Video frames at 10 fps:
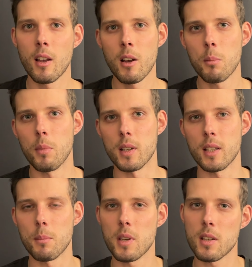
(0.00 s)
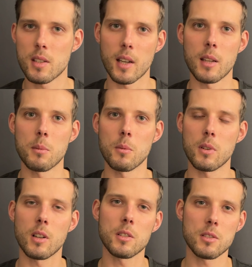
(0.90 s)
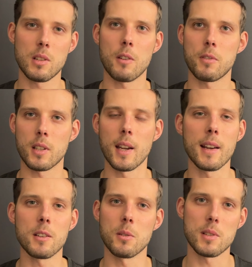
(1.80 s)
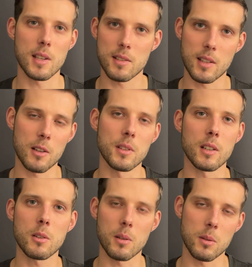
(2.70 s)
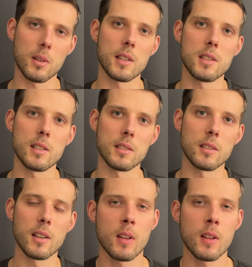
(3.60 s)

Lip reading: But in the meantime, we're also not forgetting to test out the critical ideas.